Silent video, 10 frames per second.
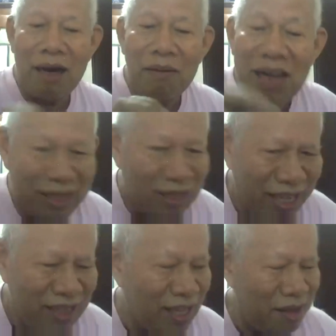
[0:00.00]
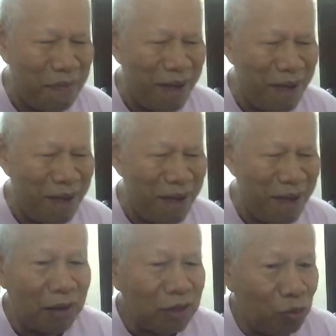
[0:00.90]
lighted at the back
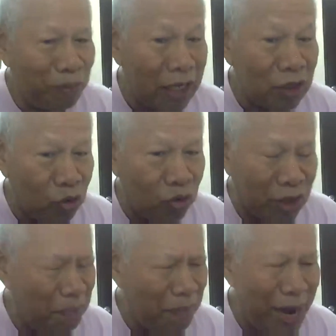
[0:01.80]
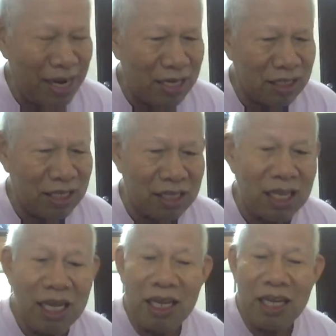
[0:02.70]
to make to remind us that
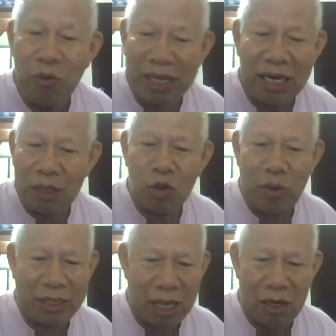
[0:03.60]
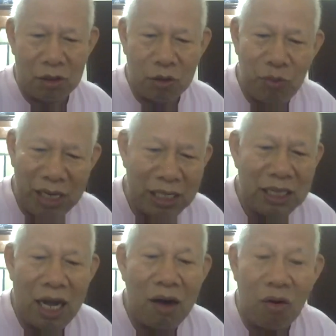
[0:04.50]
we cannot do it alone. We need the
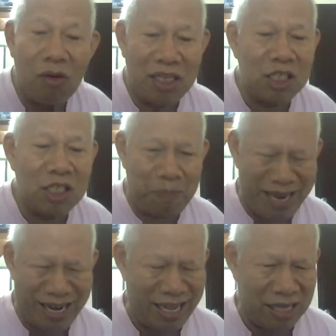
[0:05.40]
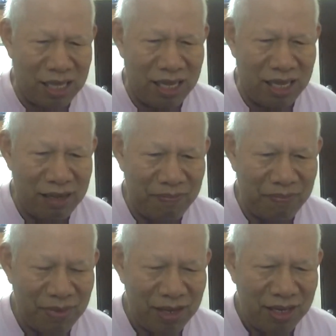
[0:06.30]
Holy Spirit.
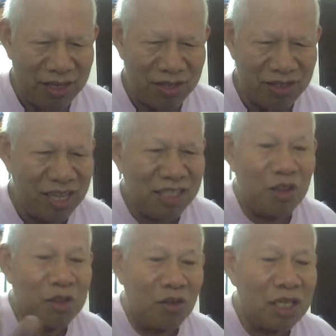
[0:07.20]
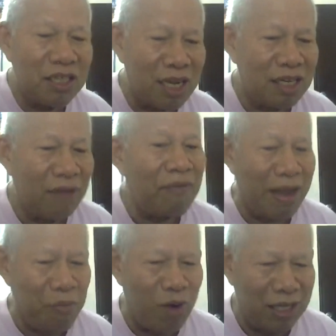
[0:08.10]
So that's the, those are the five
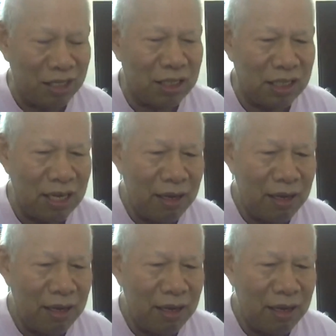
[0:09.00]
ones.